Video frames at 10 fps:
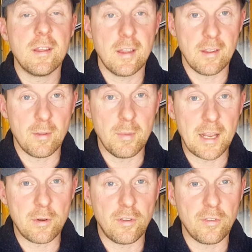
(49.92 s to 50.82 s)
some
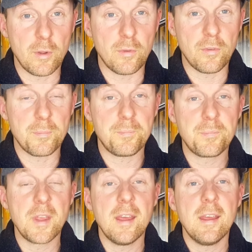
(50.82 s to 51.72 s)
licorice snus.
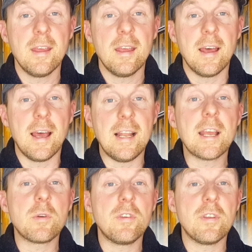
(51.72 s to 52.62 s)

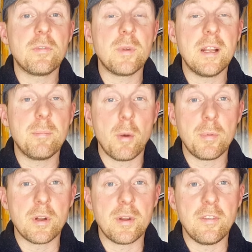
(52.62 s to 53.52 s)
Licorice is really
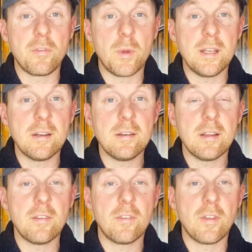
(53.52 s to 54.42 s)
popular in Sweden.
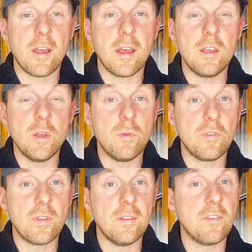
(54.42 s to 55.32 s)
It's
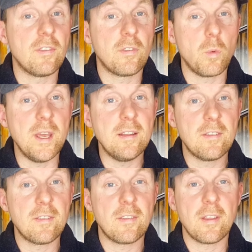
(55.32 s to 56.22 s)
used in
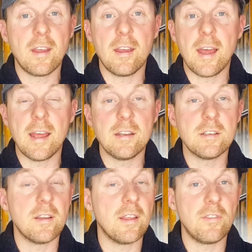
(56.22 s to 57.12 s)
sweets
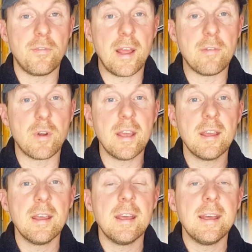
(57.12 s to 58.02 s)
and as flavoring.
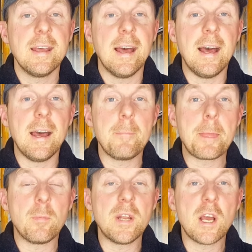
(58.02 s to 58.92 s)

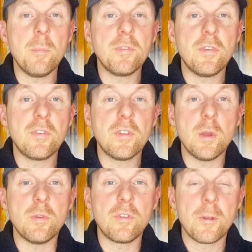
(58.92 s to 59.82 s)
When it comes to
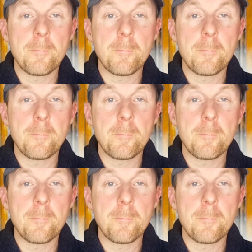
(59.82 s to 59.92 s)
snus,